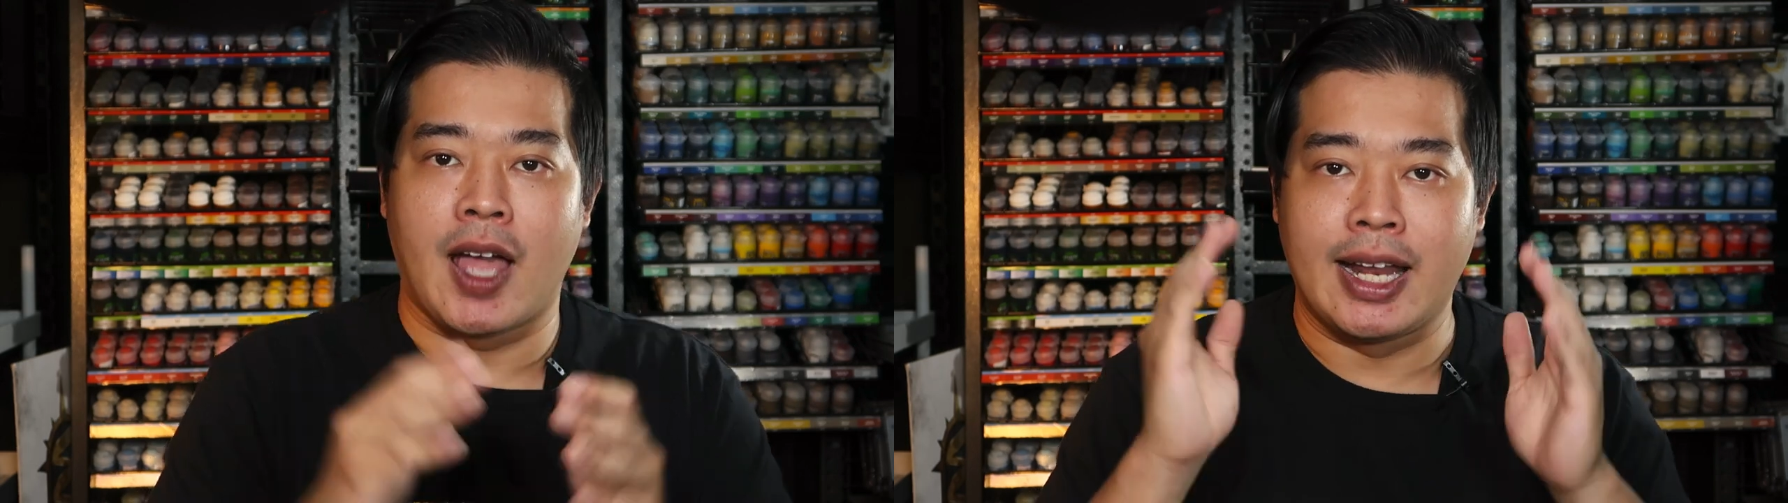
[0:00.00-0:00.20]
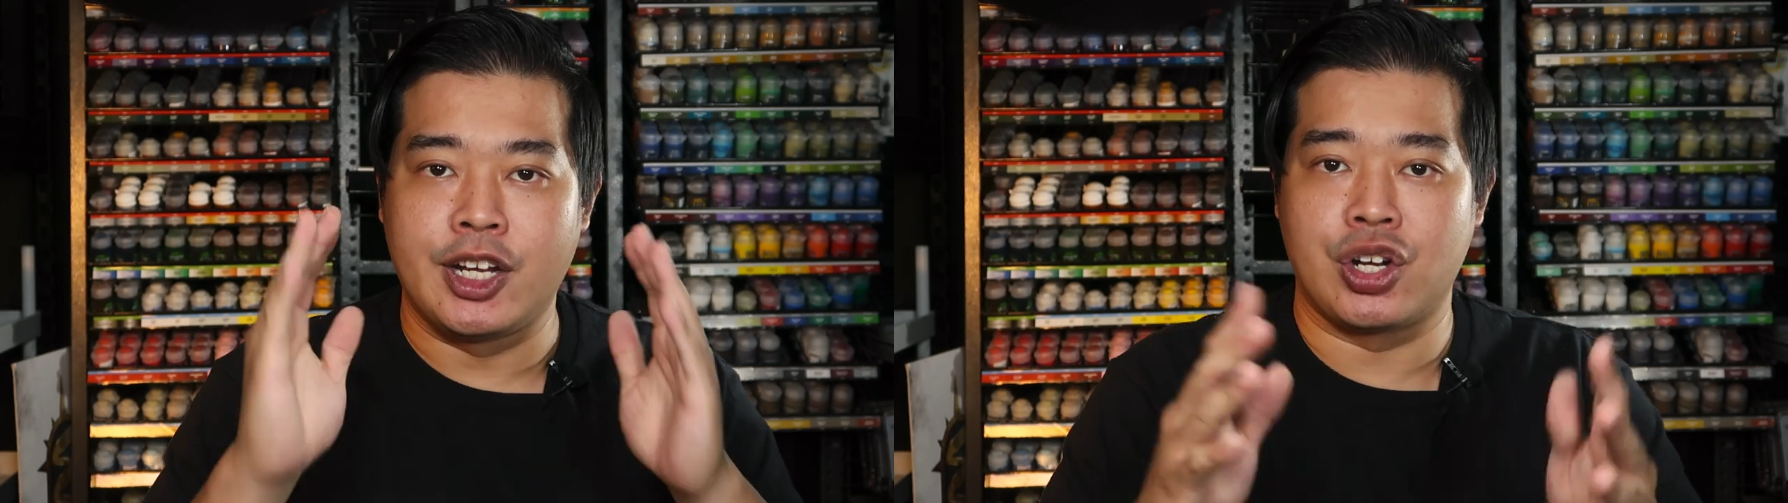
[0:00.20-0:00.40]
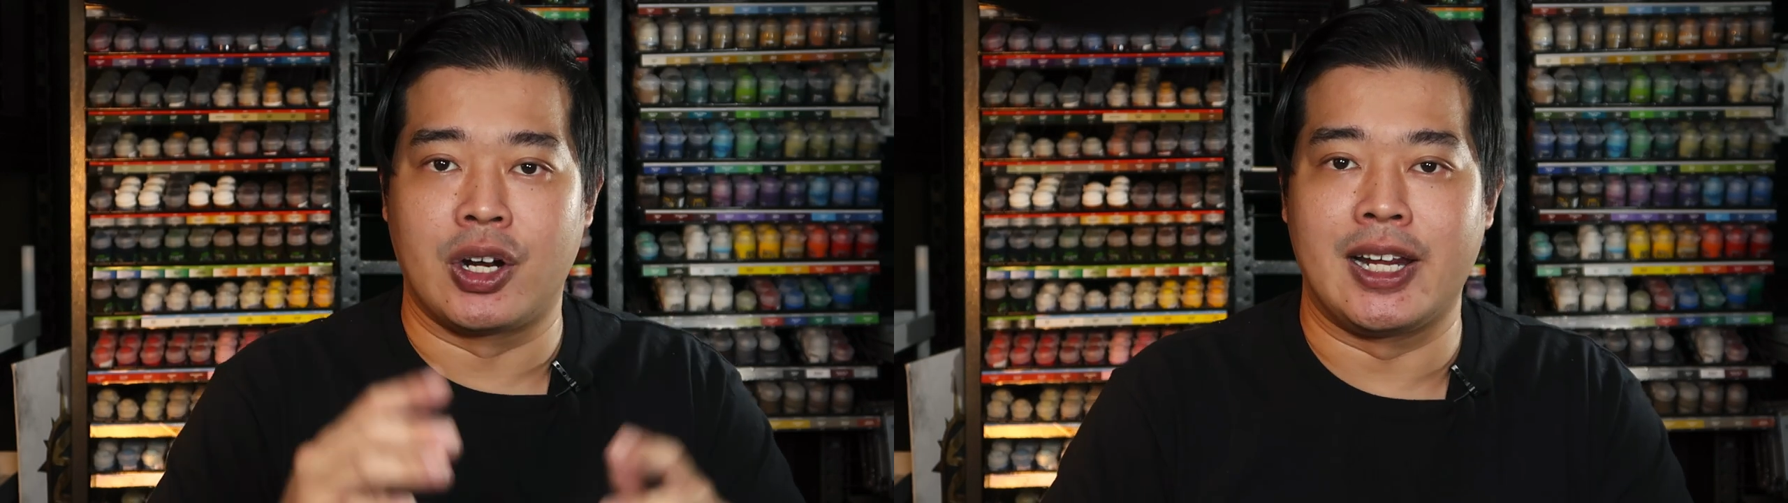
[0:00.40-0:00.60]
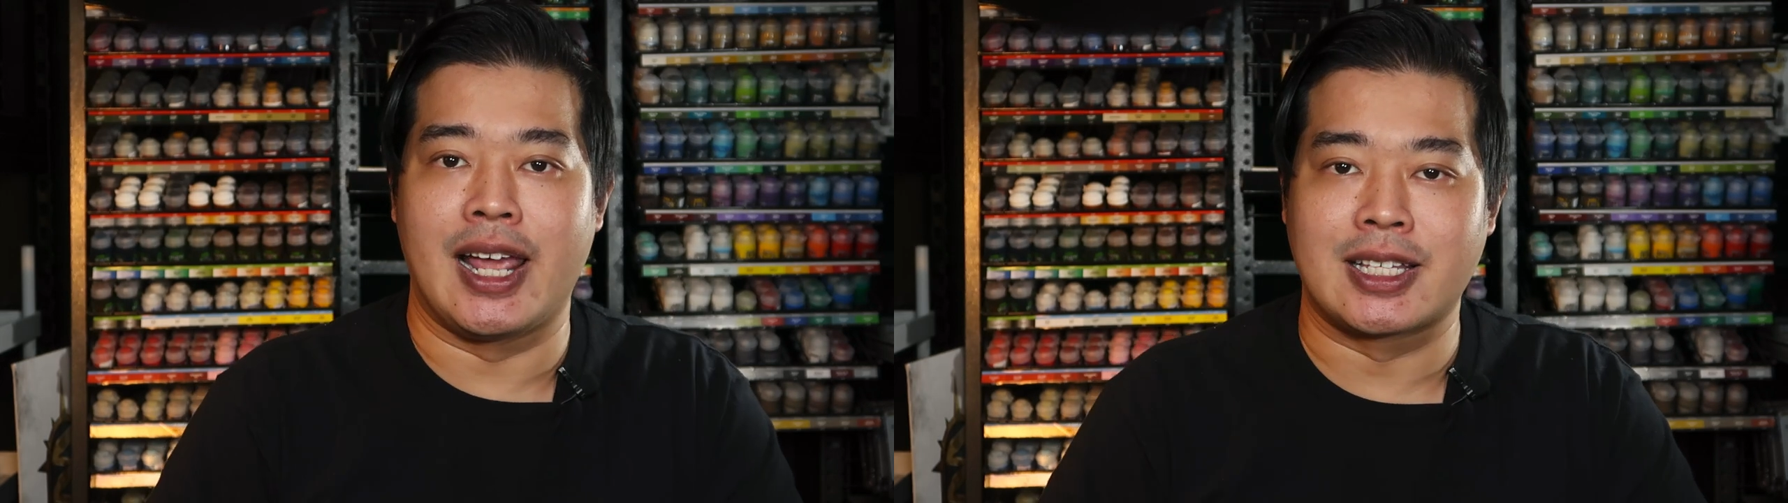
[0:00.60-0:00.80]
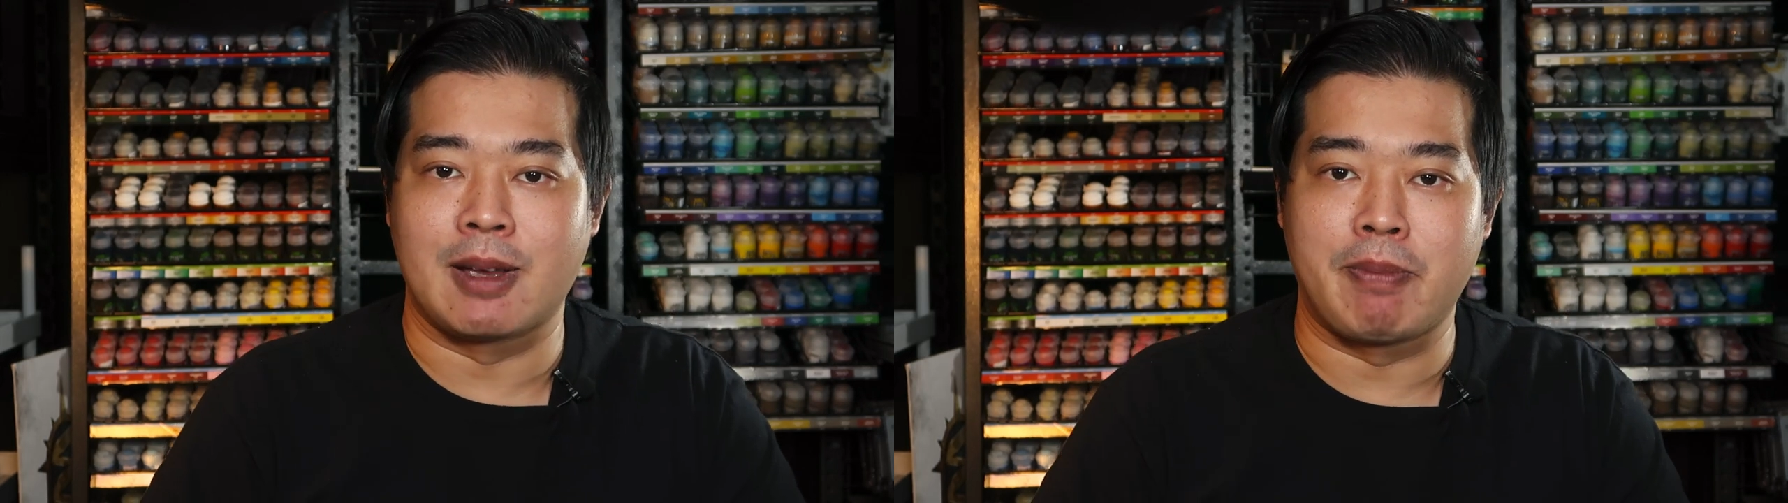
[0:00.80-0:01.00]

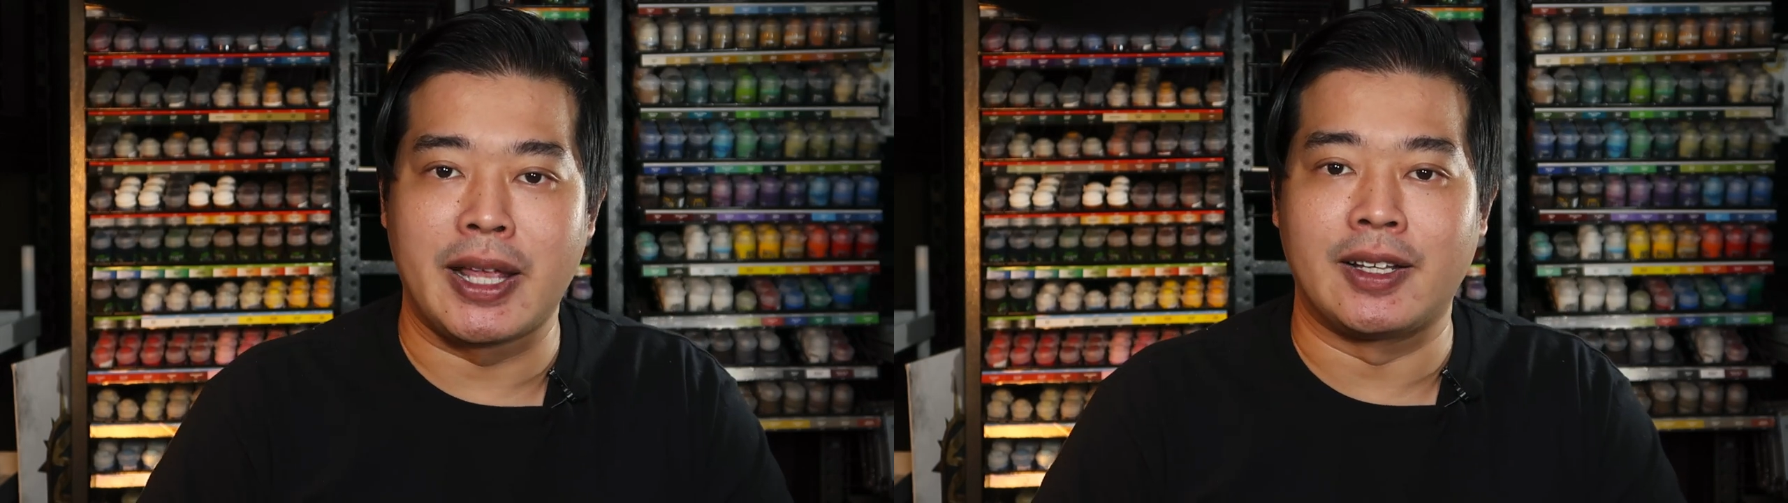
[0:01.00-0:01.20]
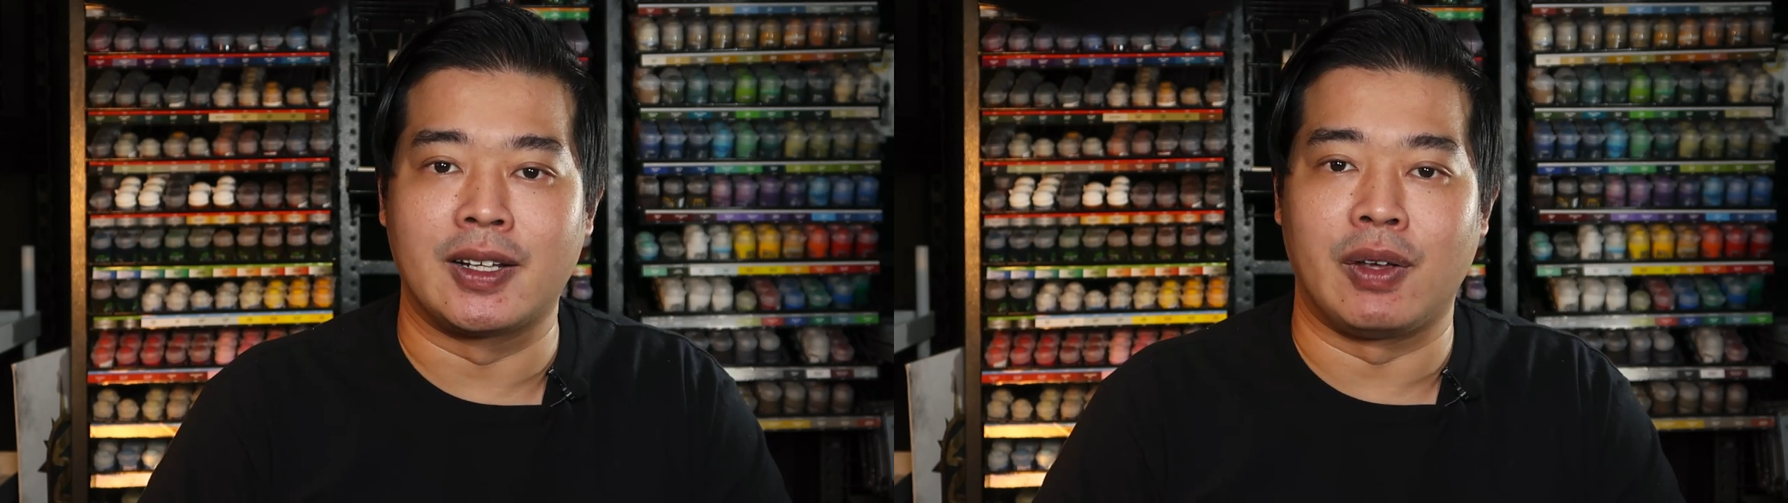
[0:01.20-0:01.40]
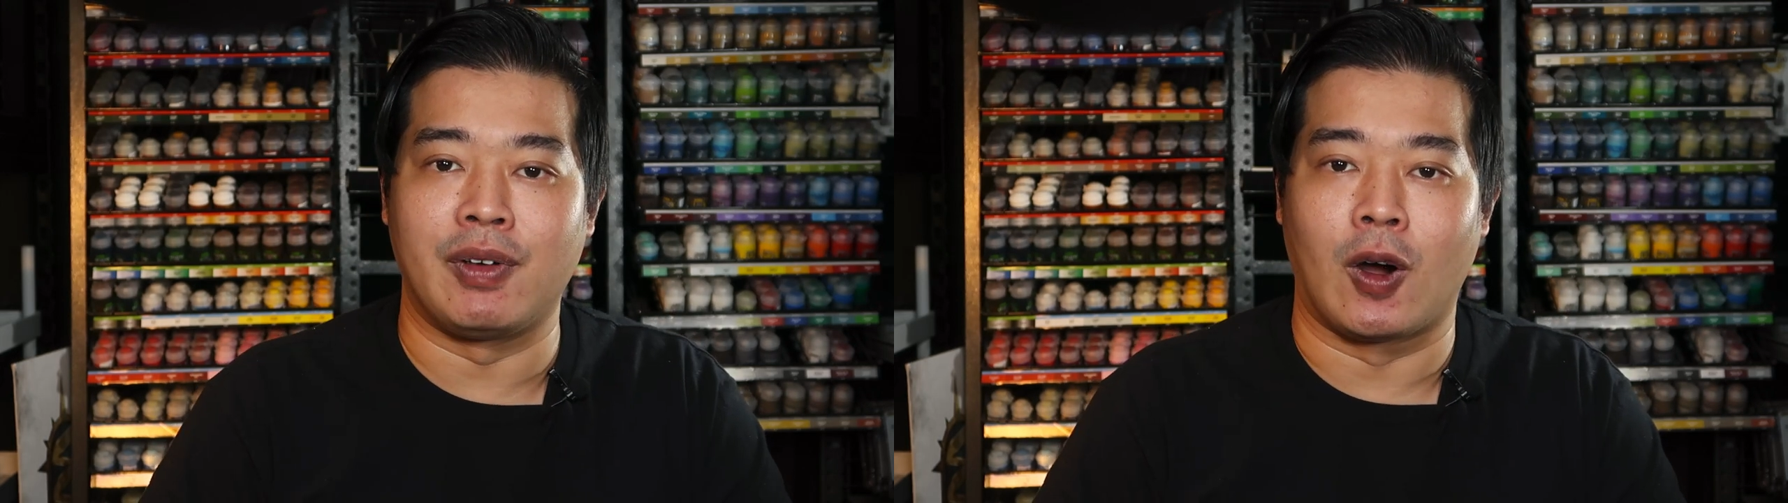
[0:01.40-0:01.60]
Additionally, as a painter giving